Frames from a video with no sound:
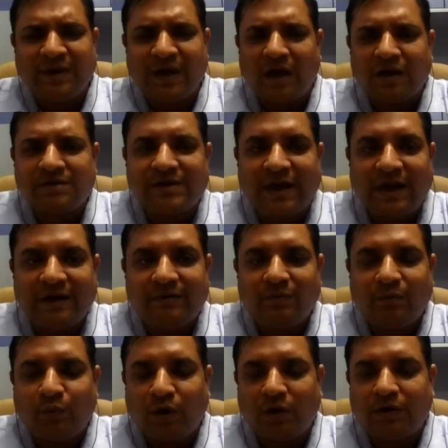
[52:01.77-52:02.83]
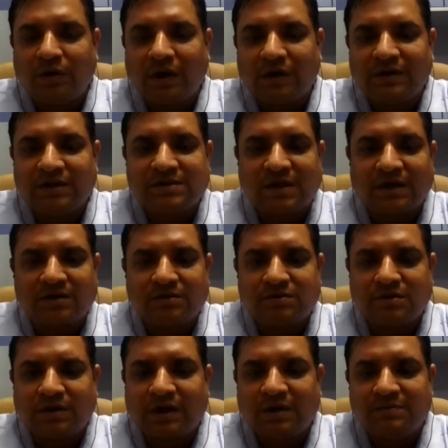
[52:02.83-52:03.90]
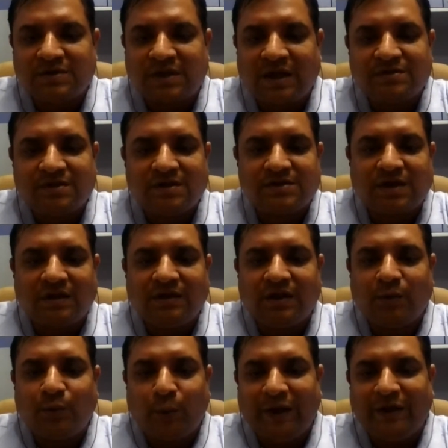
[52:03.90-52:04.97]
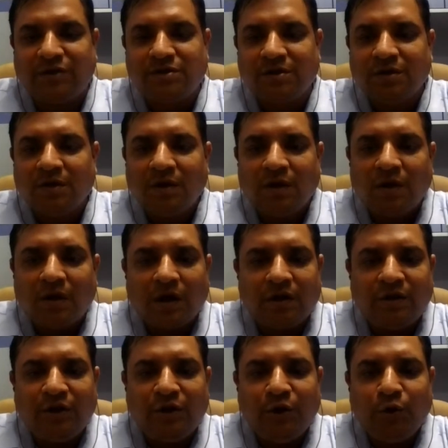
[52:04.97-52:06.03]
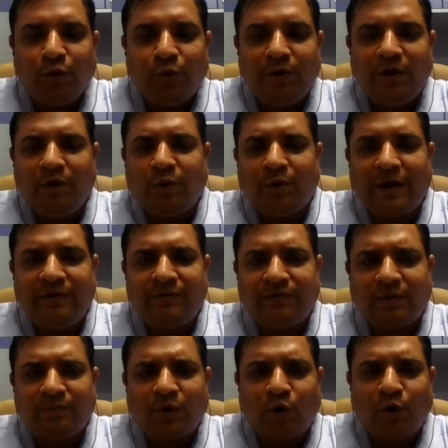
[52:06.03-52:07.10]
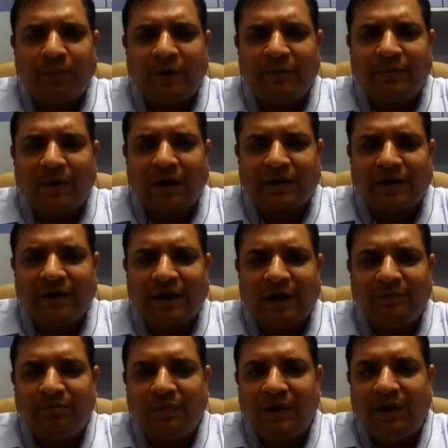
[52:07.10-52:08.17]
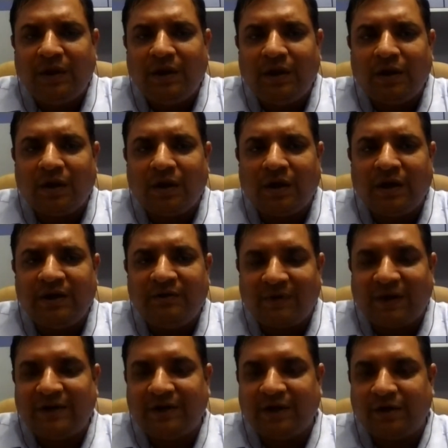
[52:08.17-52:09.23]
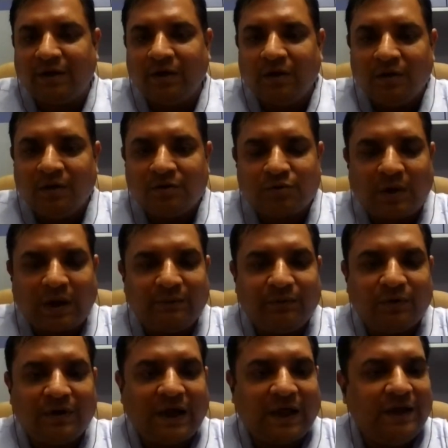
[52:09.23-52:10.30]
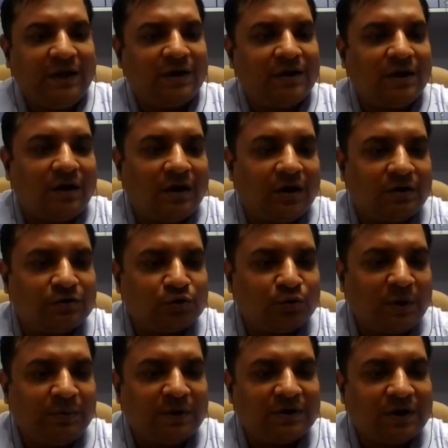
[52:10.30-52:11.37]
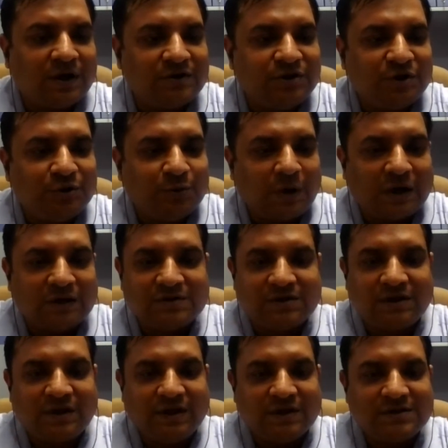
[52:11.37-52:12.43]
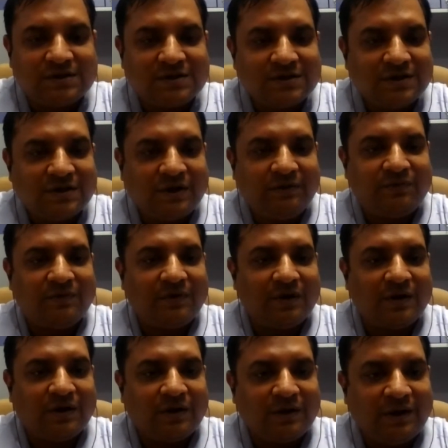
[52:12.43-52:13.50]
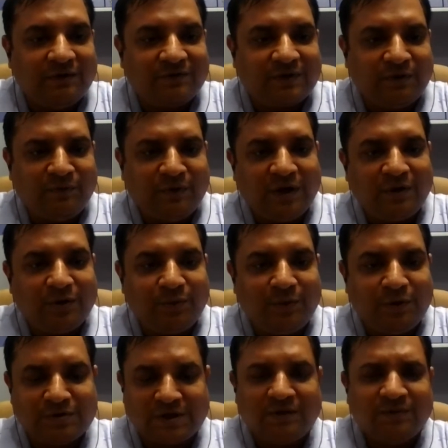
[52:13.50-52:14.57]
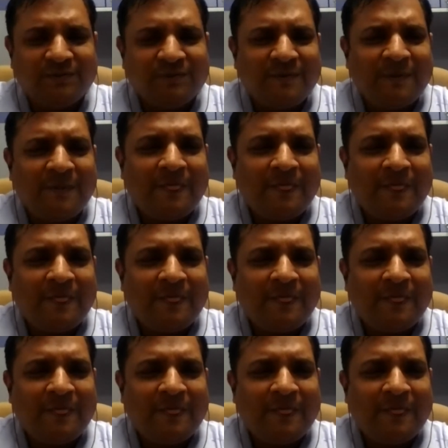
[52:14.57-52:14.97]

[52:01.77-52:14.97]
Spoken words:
asked that what are the circumstances under which a new EOI from the open market can be invited. So I would like Suman Batra ji to answer this, if convenient to you, sir.